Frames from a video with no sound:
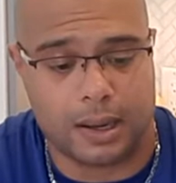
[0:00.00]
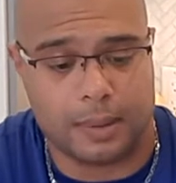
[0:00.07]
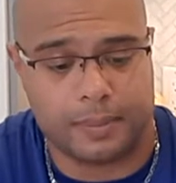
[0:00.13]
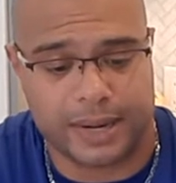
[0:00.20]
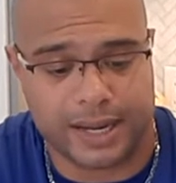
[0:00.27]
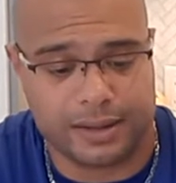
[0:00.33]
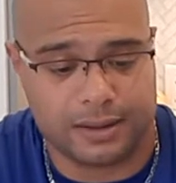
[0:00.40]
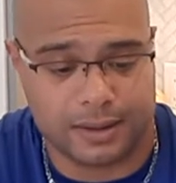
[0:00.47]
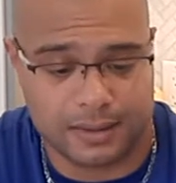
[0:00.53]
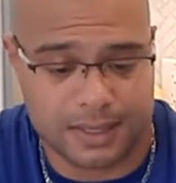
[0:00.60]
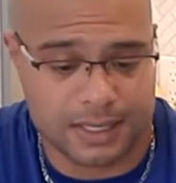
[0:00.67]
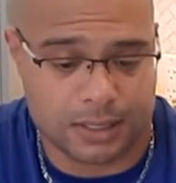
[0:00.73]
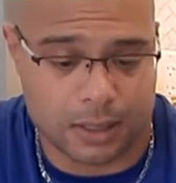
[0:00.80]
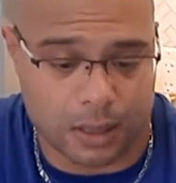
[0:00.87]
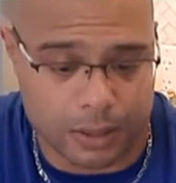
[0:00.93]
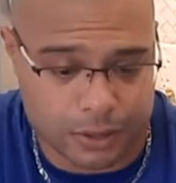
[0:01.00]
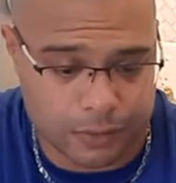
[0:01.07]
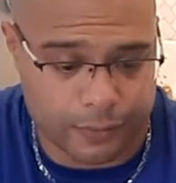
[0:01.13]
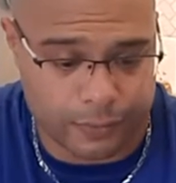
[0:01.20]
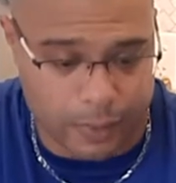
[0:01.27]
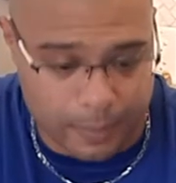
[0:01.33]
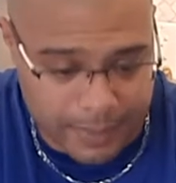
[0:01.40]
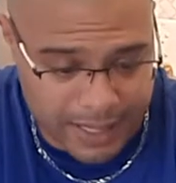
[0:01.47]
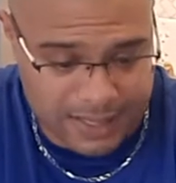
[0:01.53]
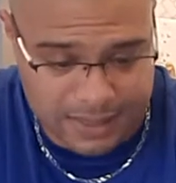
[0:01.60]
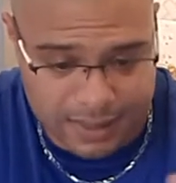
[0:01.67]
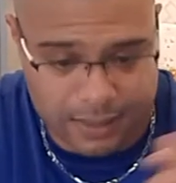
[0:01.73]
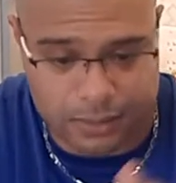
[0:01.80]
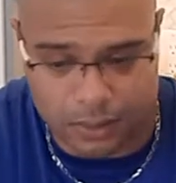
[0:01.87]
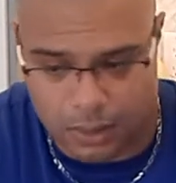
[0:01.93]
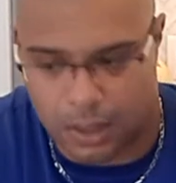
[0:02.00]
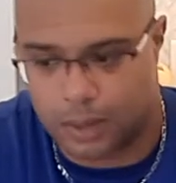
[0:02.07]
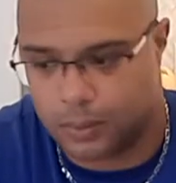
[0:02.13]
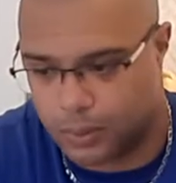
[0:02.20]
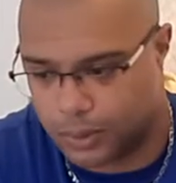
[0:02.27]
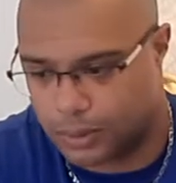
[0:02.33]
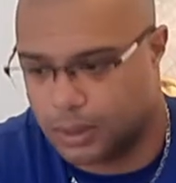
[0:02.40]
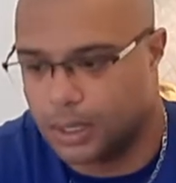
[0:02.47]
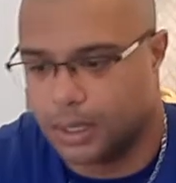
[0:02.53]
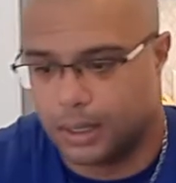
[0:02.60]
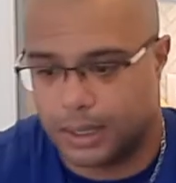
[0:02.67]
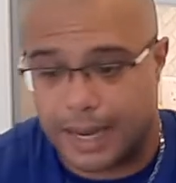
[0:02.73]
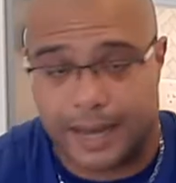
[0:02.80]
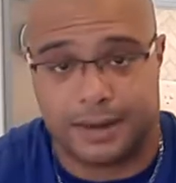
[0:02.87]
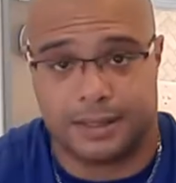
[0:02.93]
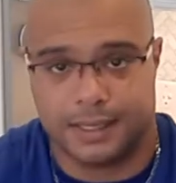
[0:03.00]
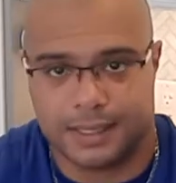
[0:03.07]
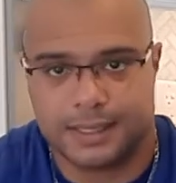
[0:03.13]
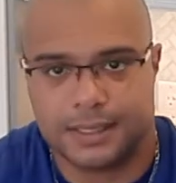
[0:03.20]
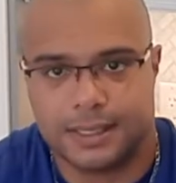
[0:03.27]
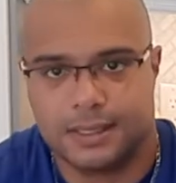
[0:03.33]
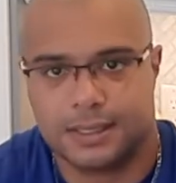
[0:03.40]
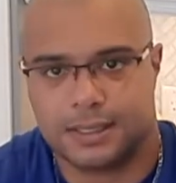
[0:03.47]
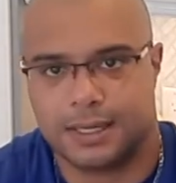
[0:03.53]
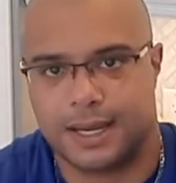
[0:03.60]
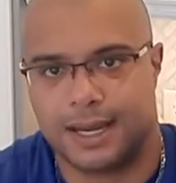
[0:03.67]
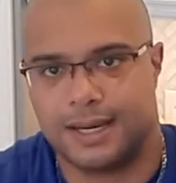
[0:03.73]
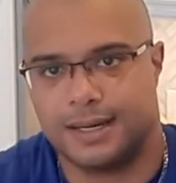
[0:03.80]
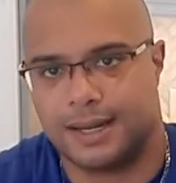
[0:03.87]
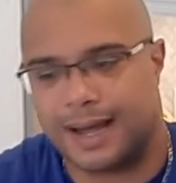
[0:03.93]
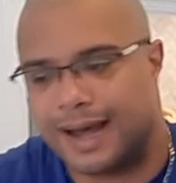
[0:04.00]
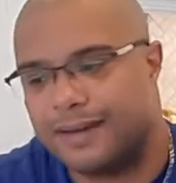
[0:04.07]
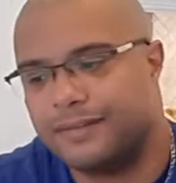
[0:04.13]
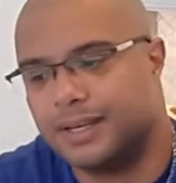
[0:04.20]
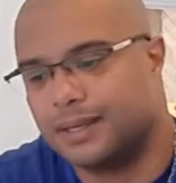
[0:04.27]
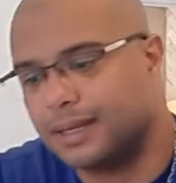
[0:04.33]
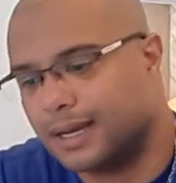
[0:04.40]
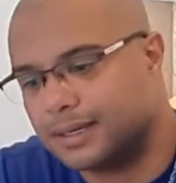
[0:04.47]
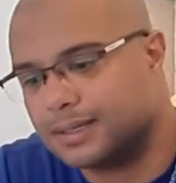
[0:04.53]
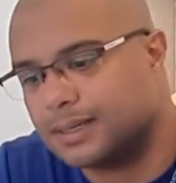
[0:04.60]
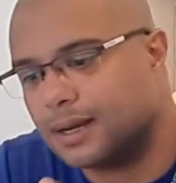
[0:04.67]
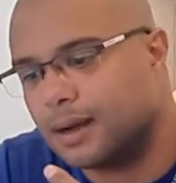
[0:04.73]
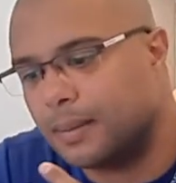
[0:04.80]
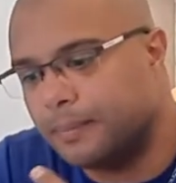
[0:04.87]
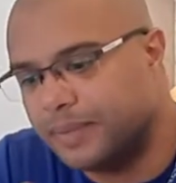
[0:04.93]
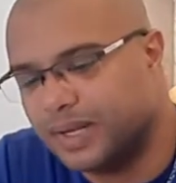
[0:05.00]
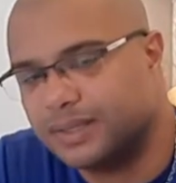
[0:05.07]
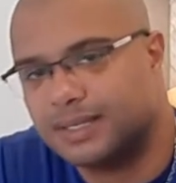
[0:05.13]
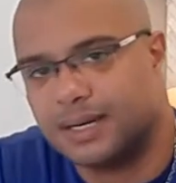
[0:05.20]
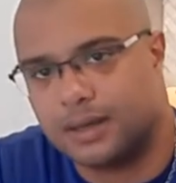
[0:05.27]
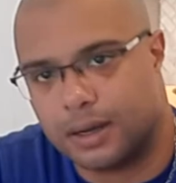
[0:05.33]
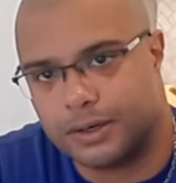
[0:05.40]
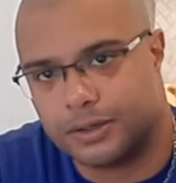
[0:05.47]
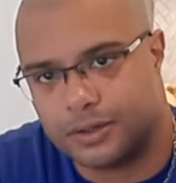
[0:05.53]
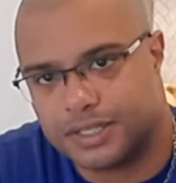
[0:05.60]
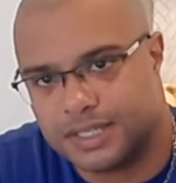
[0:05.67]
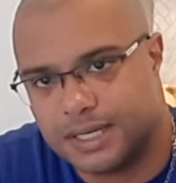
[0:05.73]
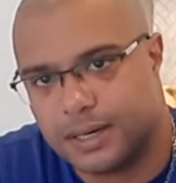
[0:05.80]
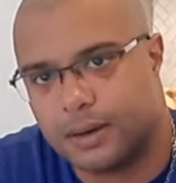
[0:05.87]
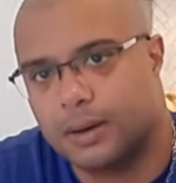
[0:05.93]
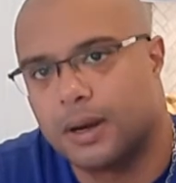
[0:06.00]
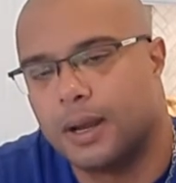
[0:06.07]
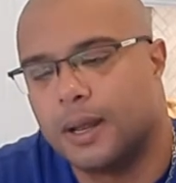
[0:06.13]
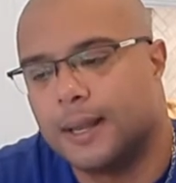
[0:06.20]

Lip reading: piloting these cars from inside the car, we're at a distance, and having that built-in understeer